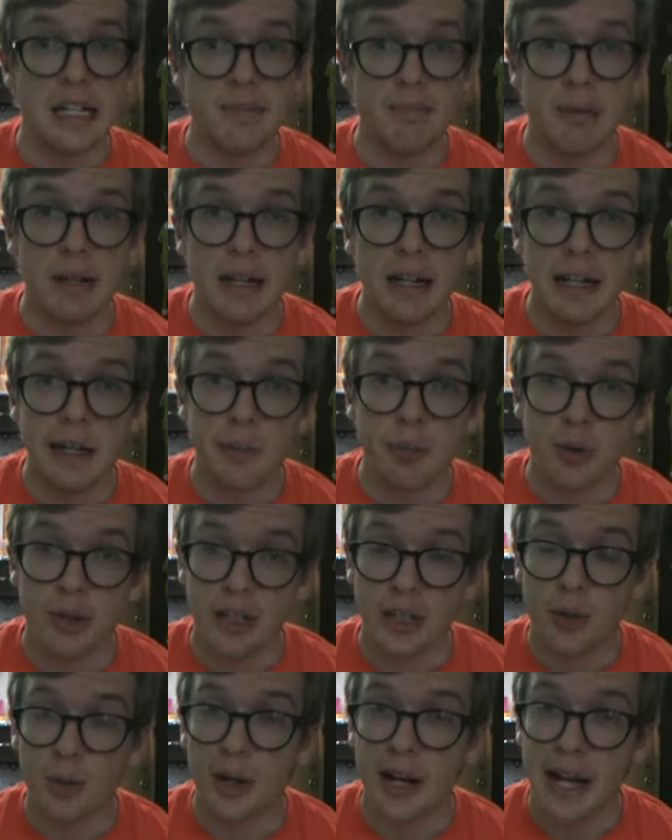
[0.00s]
It's been a
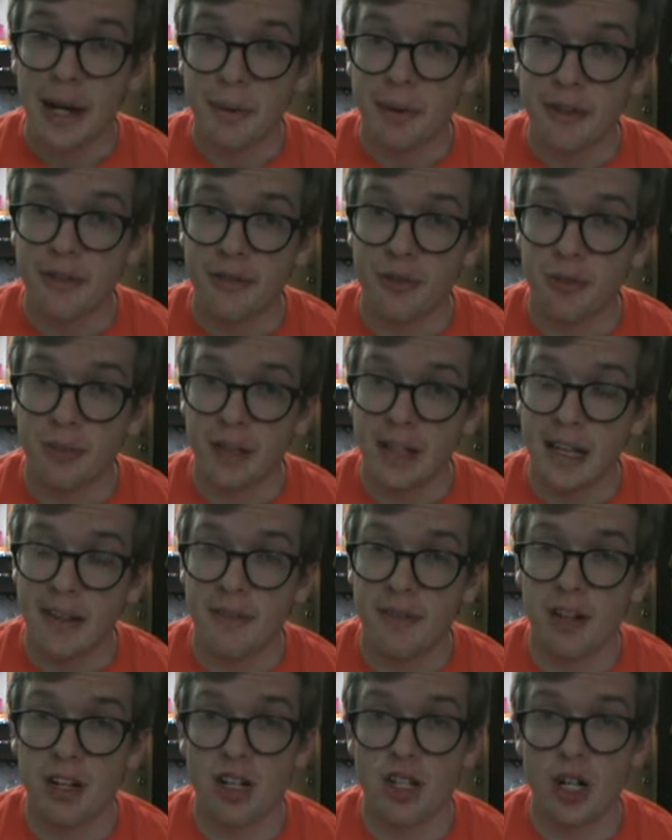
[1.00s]
pretty quiet week for me. I
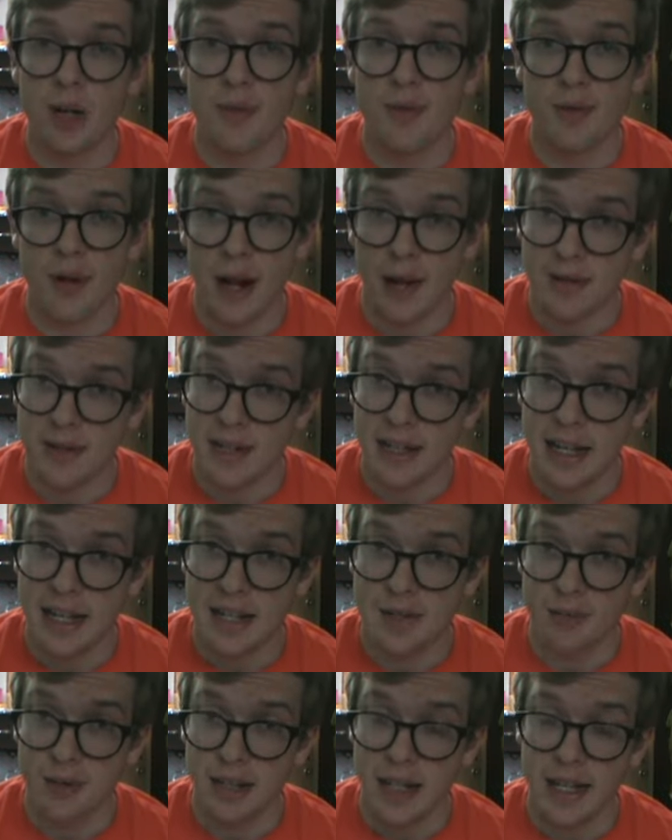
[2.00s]
finished up Drowsy
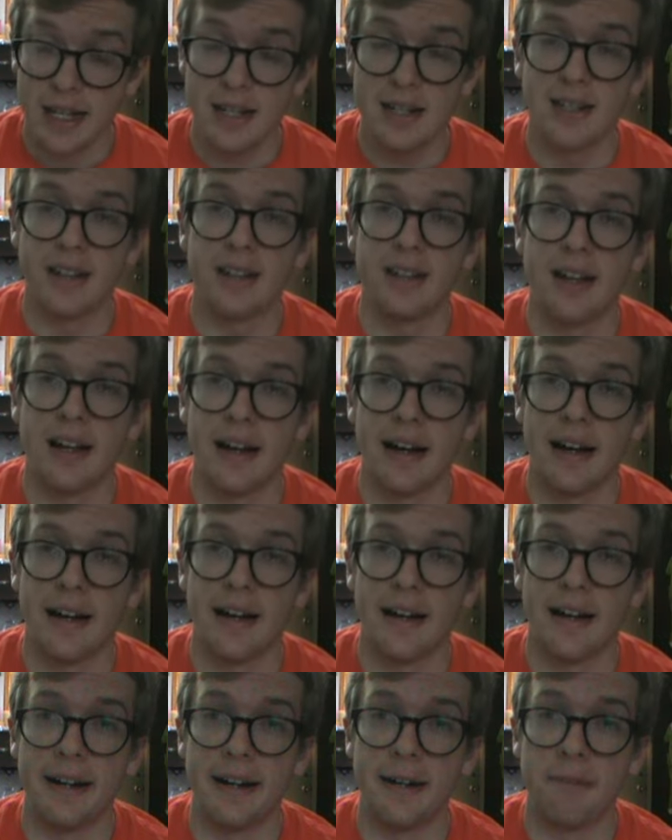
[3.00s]
last weekend.
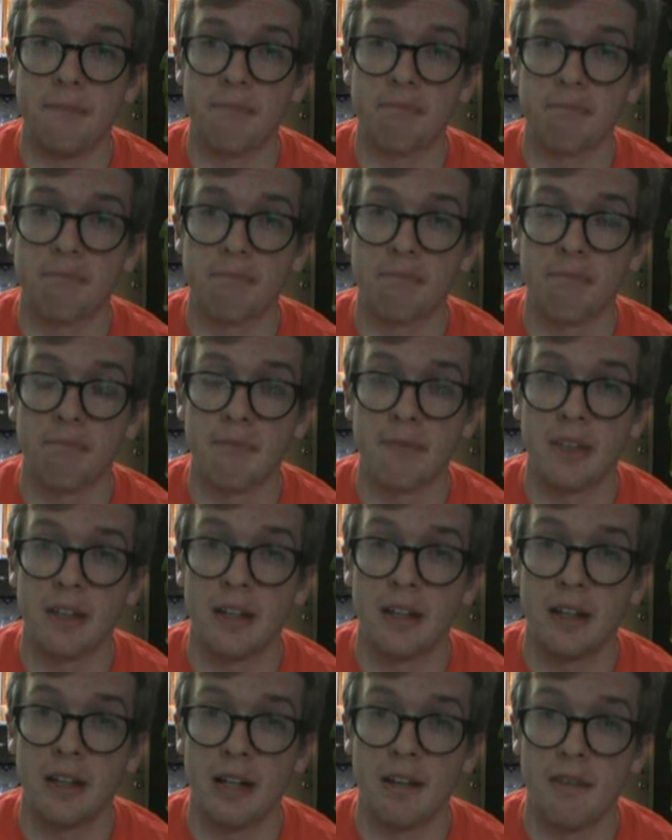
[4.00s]
Um,
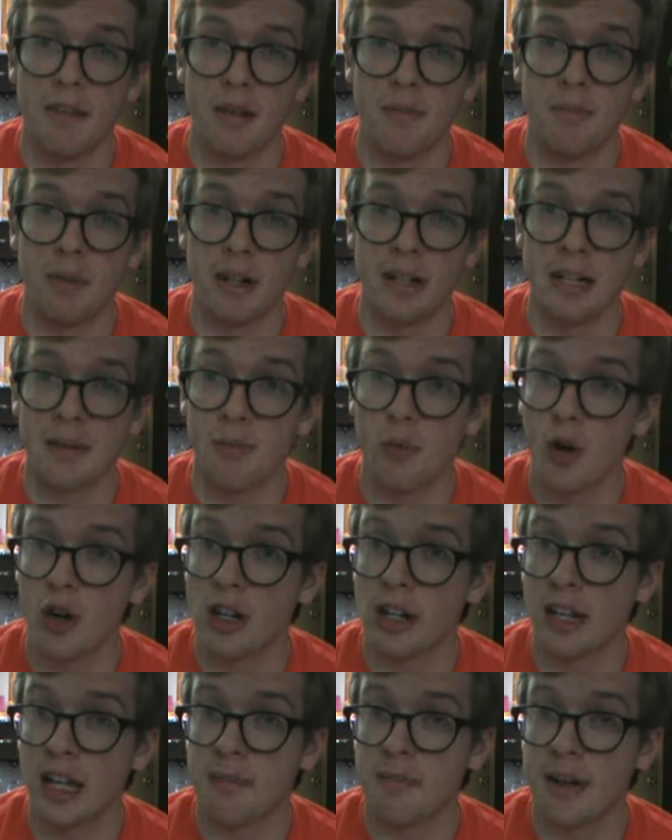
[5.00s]
and then Monday
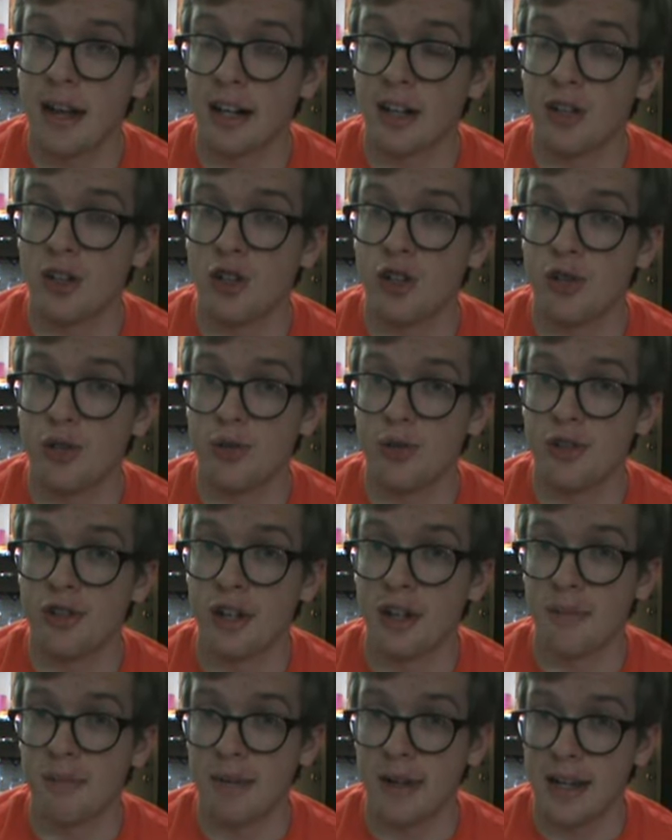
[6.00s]
morning I came back to
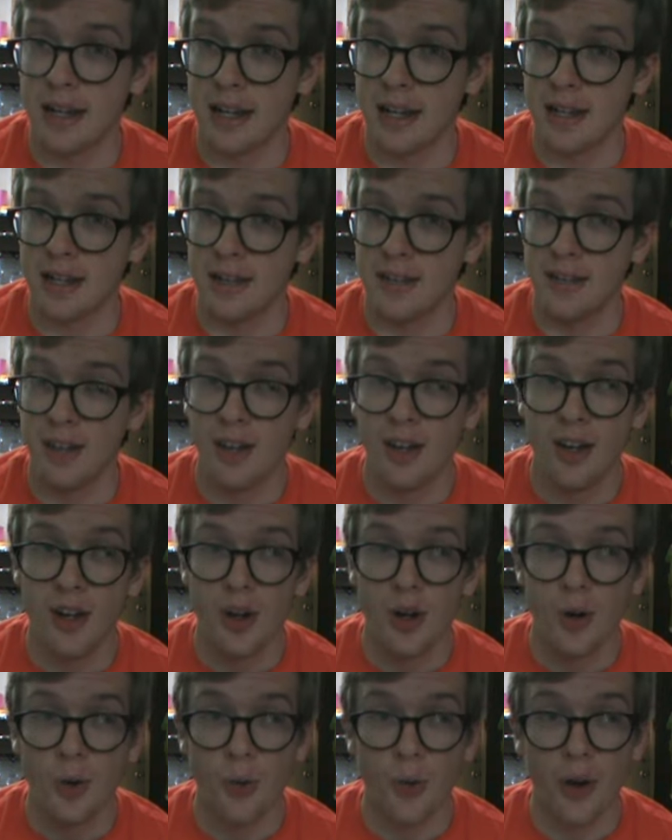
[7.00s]
Champaign,
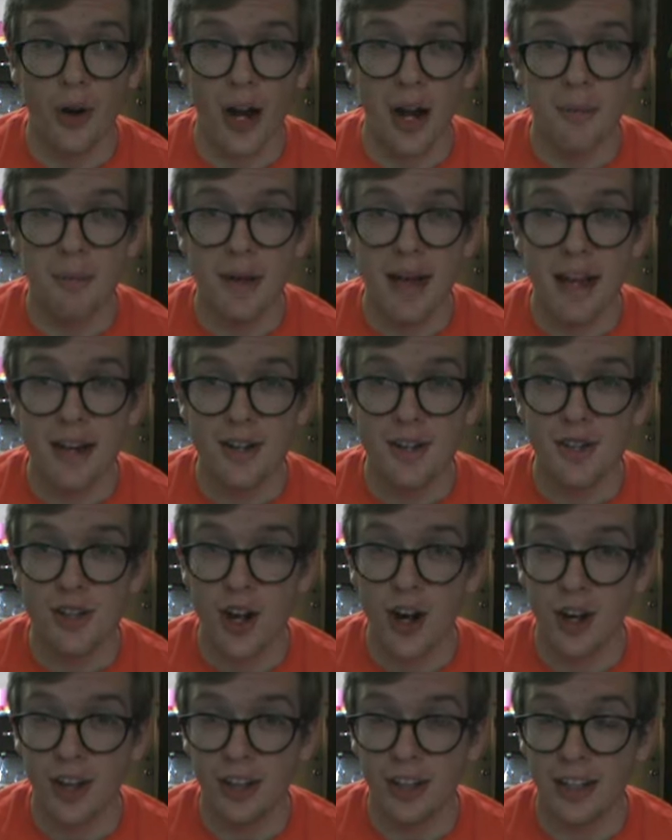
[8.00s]
where I met
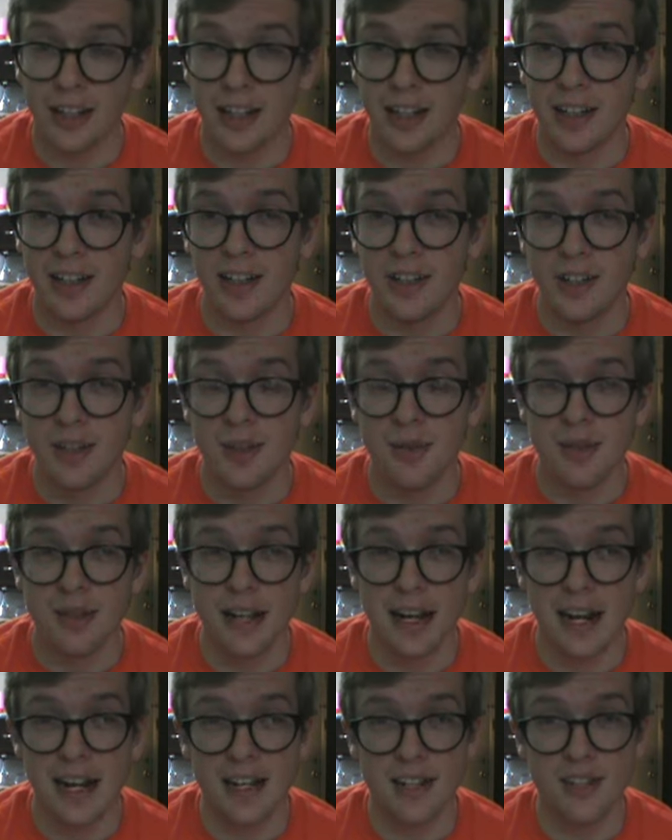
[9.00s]
Charlie
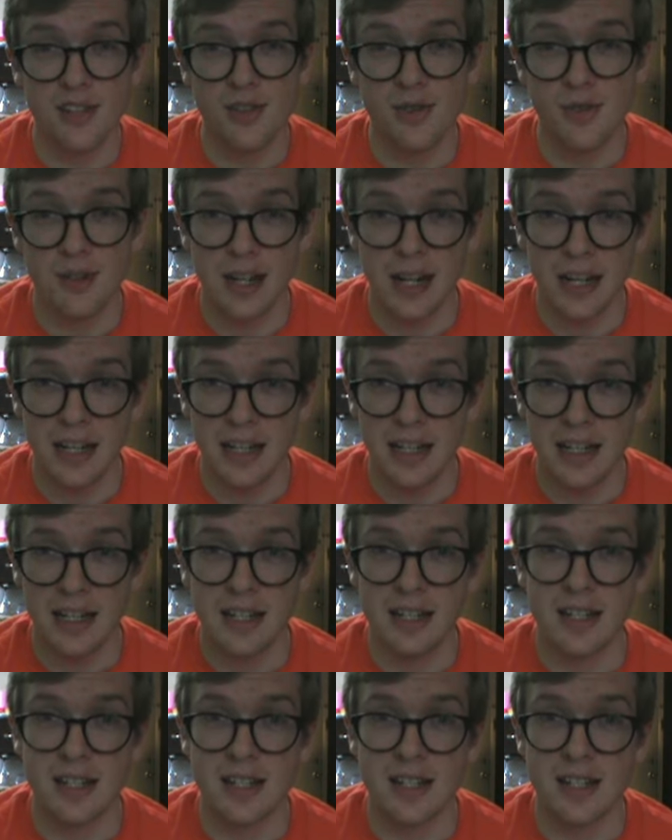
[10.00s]
who's Hannah's new kitty.
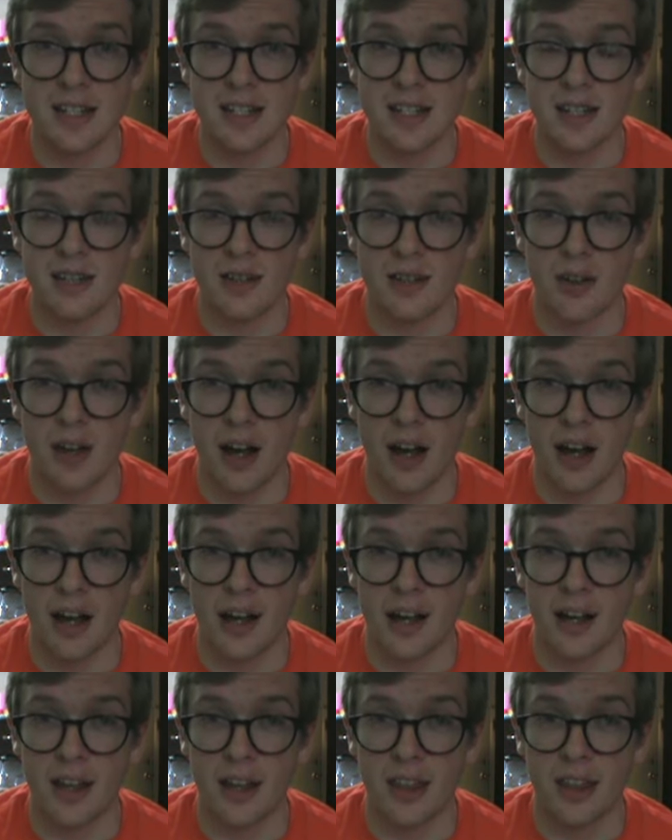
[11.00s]
He is
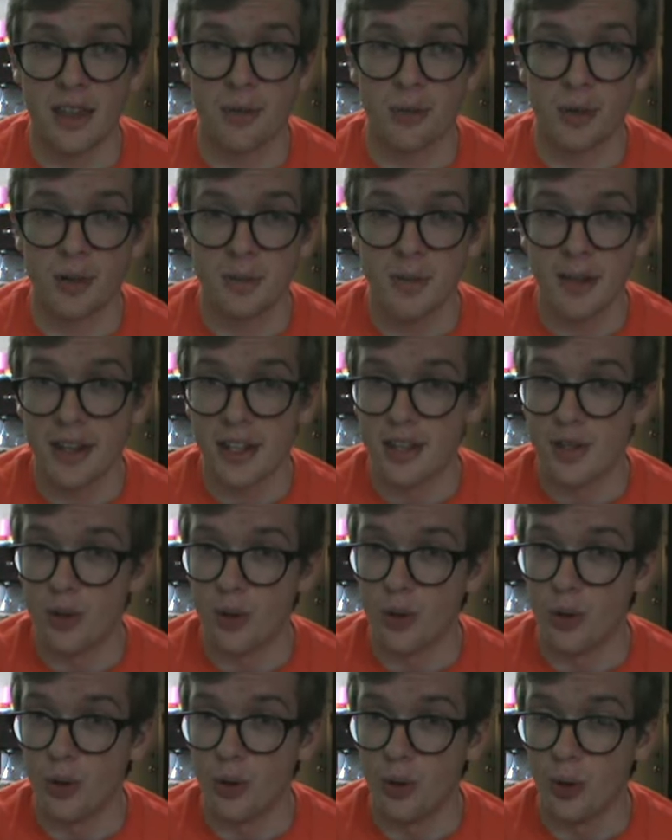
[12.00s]
uh, three months
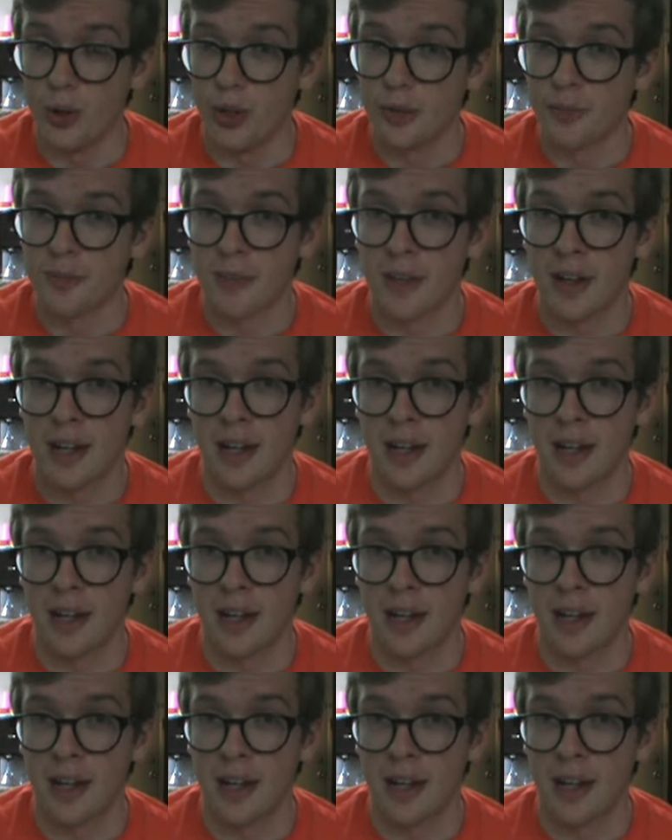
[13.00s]
old